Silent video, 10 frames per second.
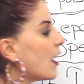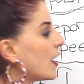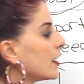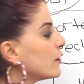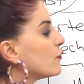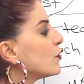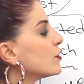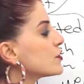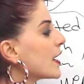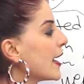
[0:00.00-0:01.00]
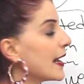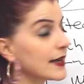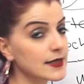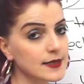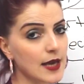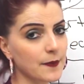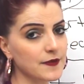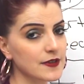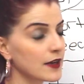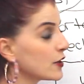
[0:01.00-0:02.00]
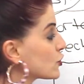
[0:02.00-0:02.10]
I would accept.